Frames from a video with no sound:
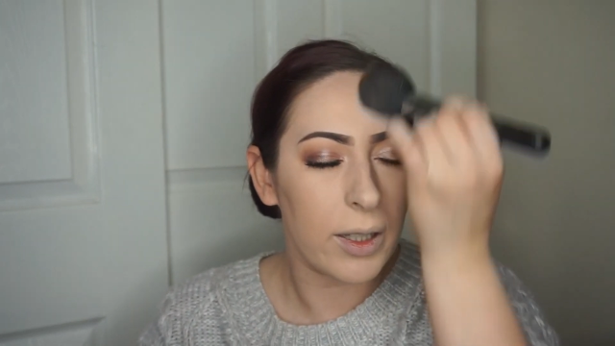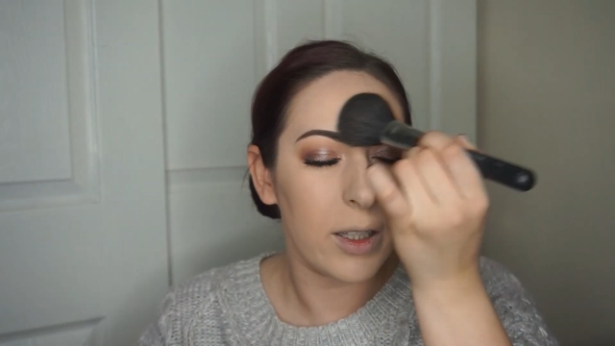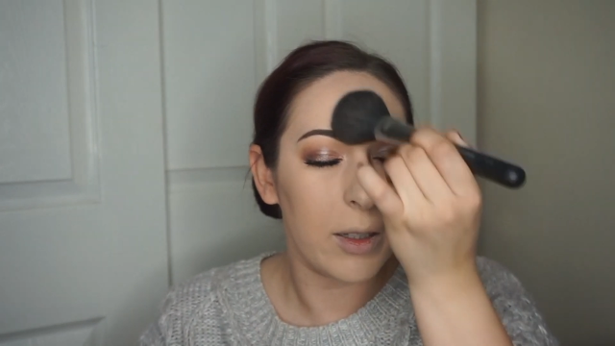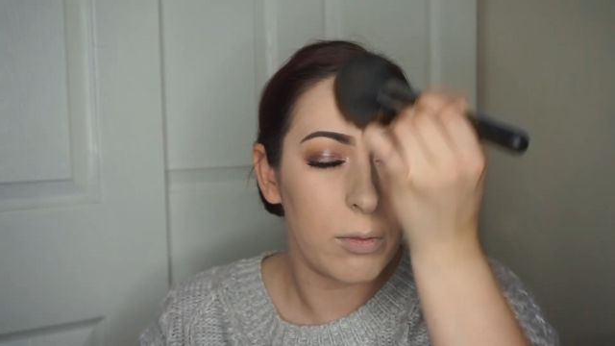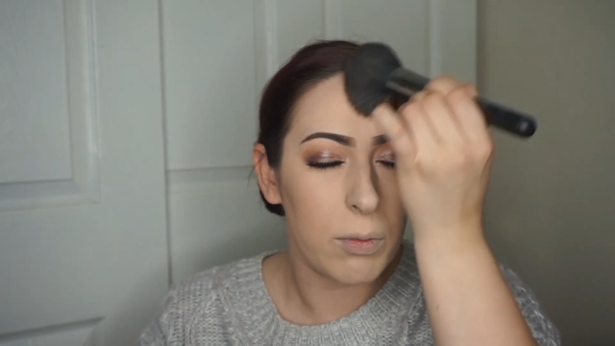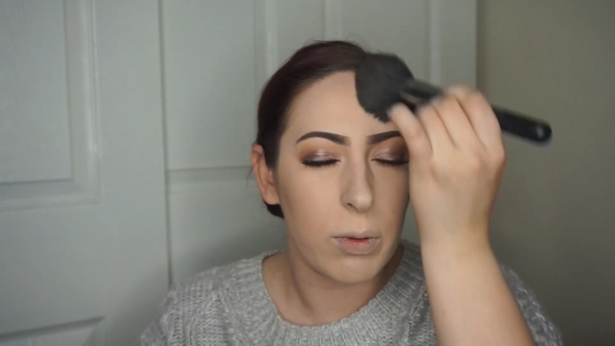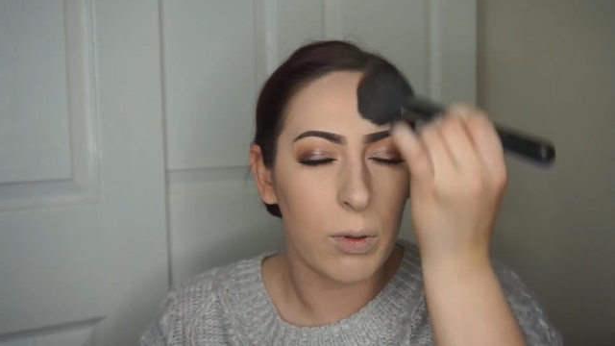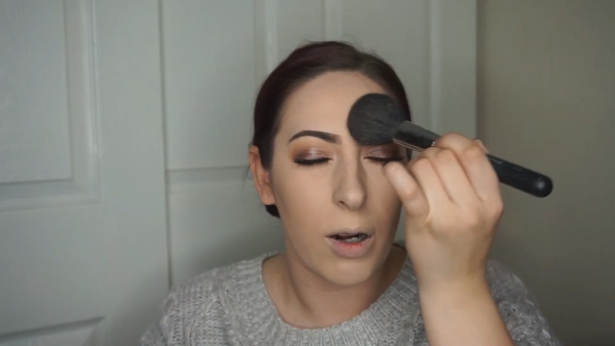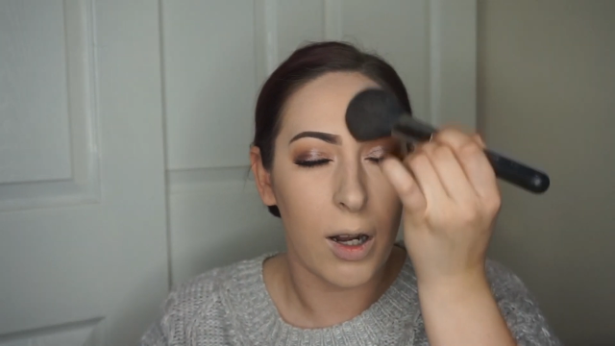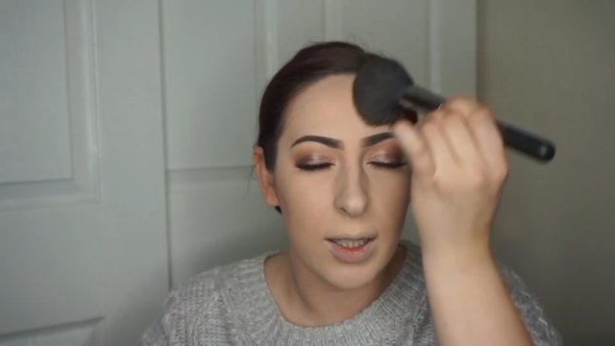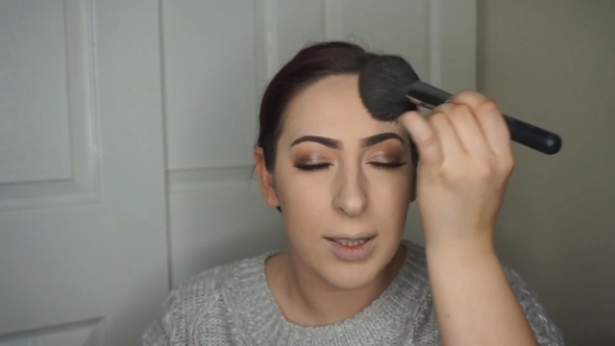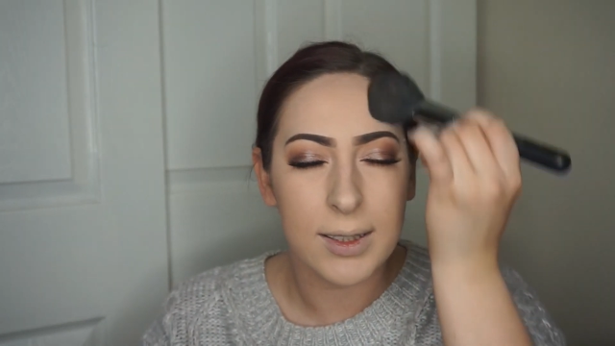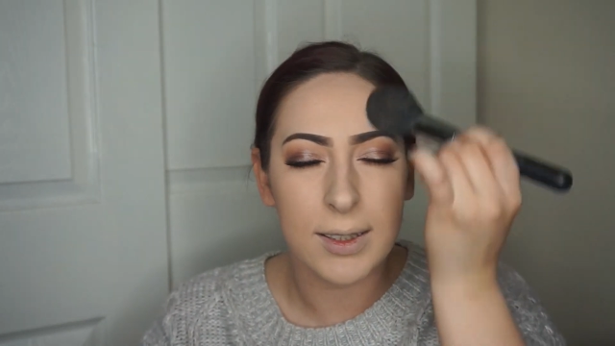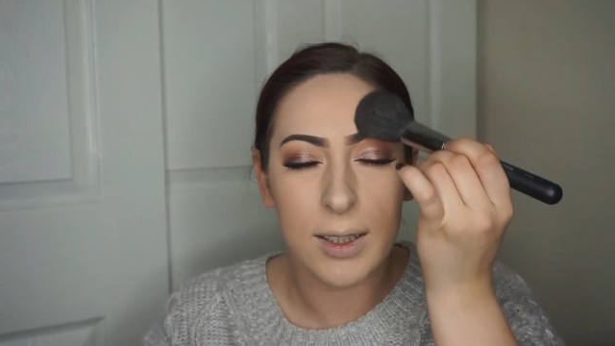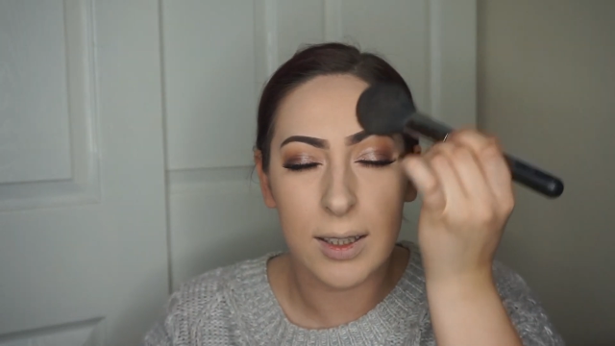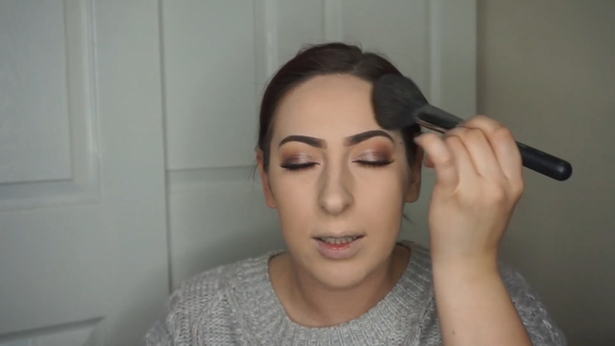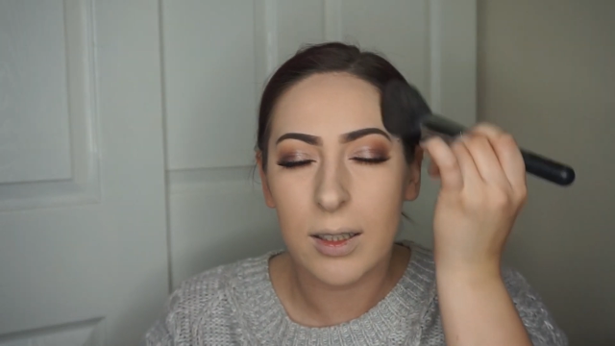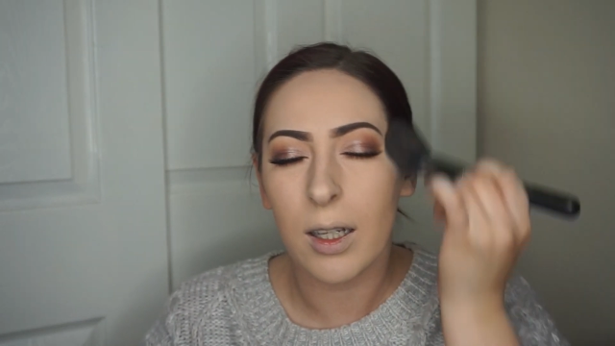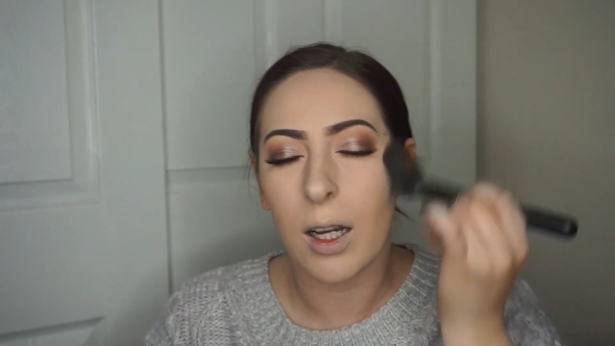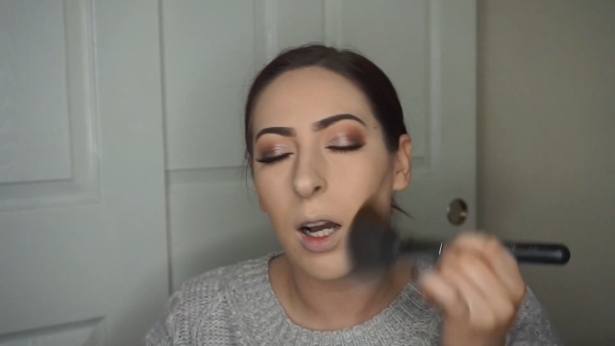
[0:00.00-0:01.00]
really
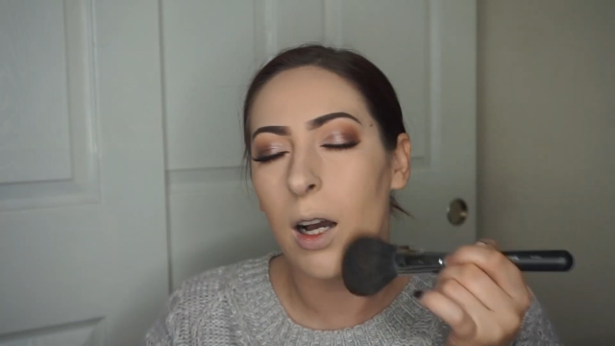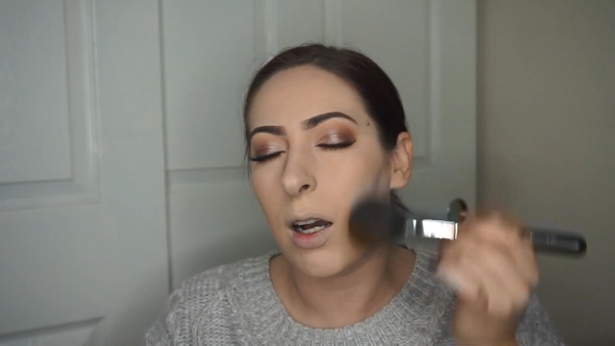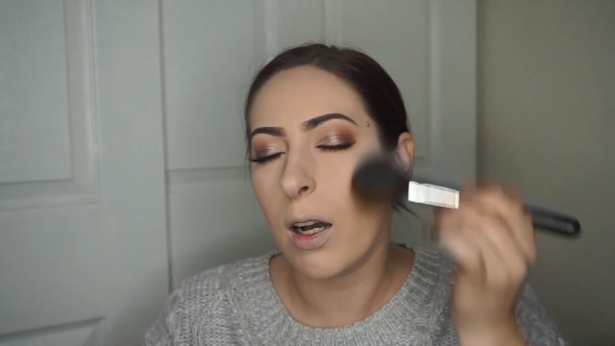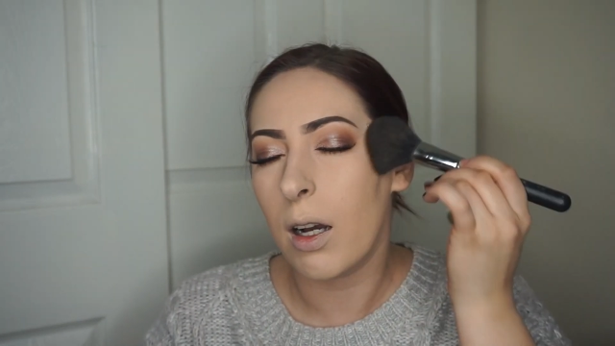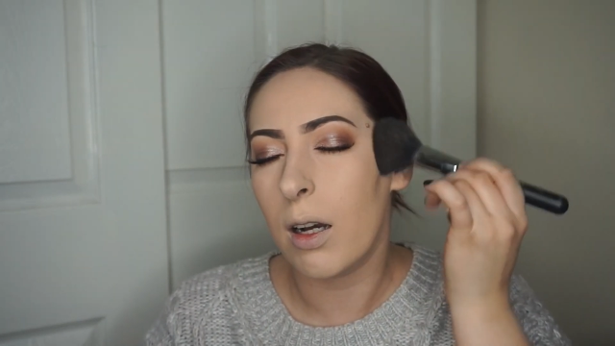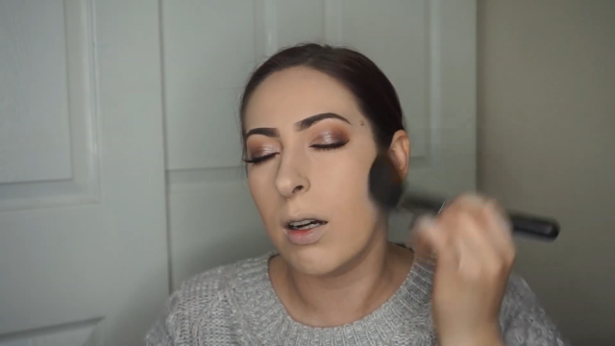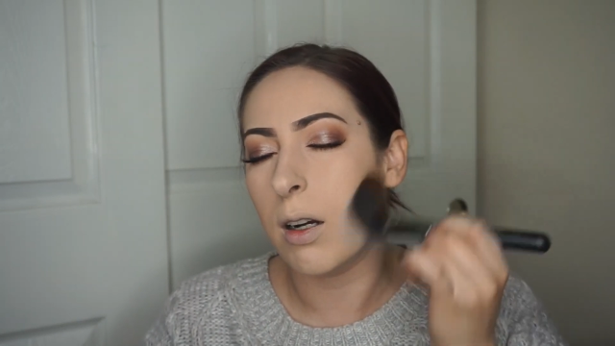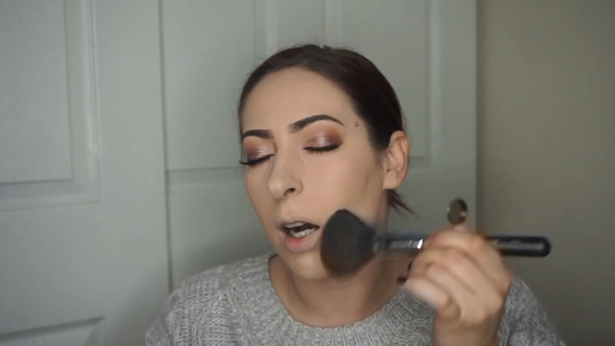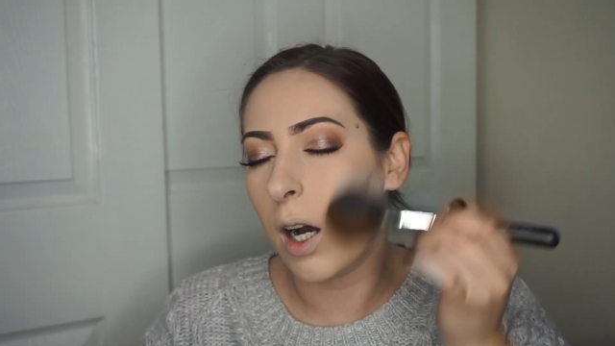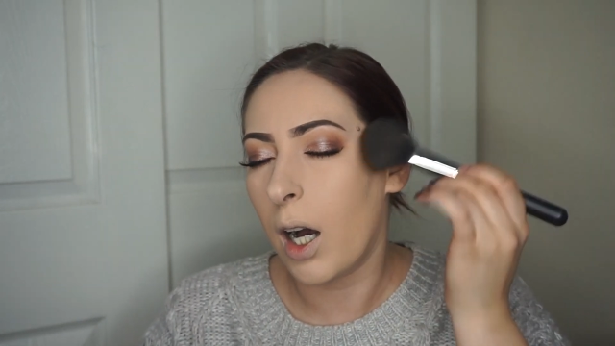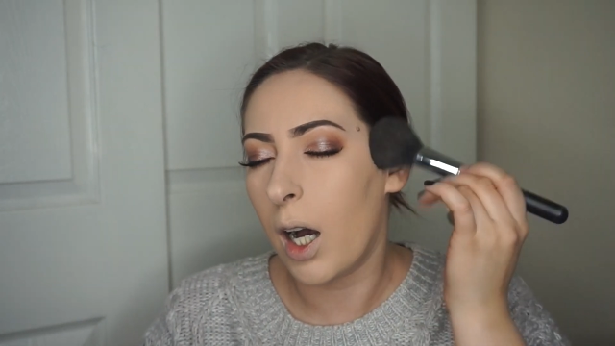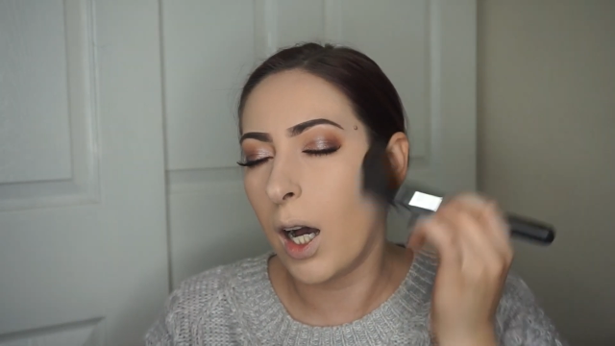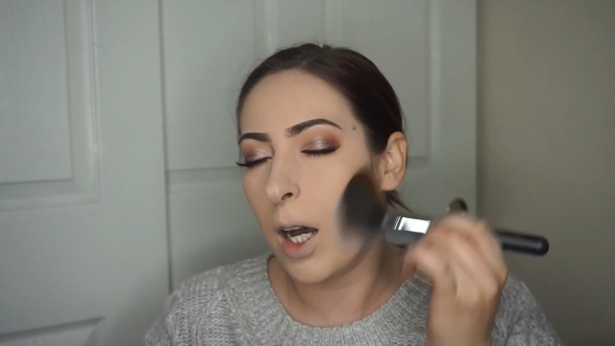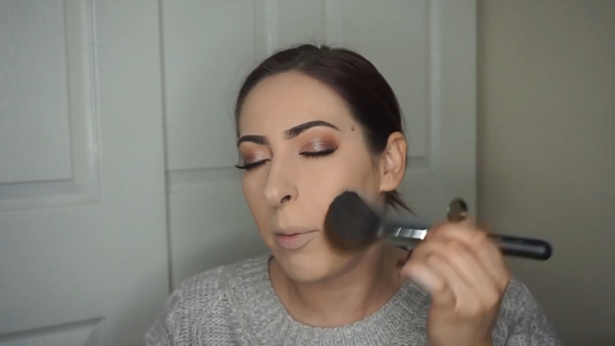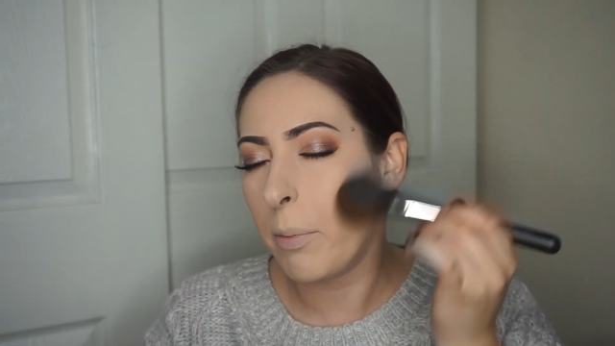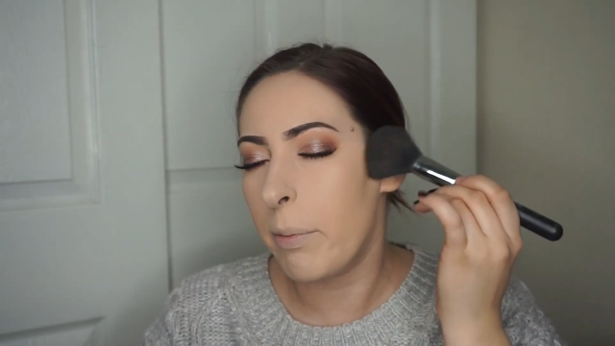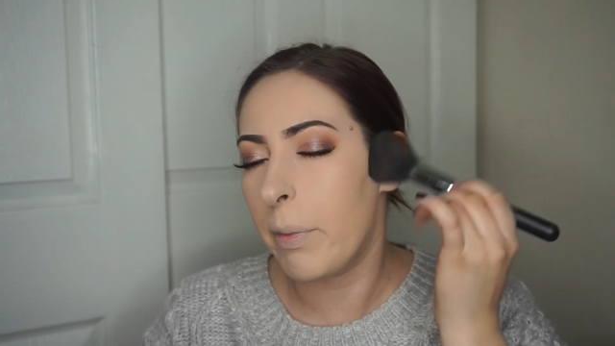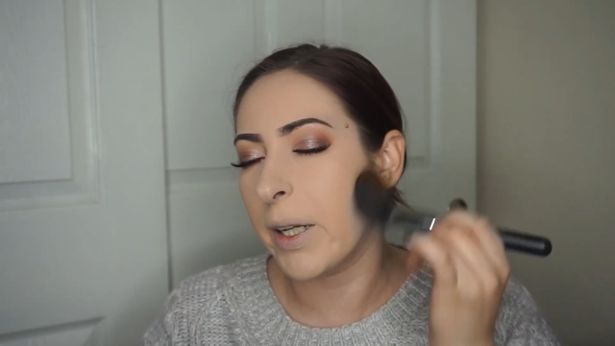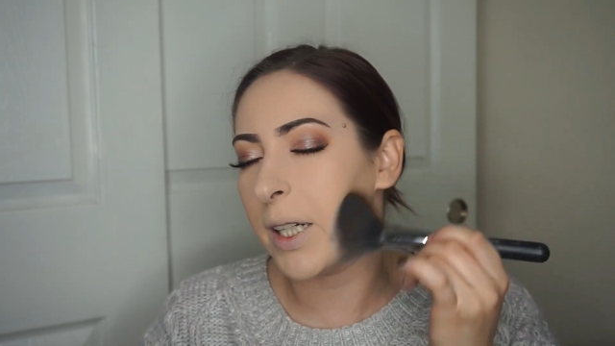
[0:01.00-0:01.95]
bronzing up,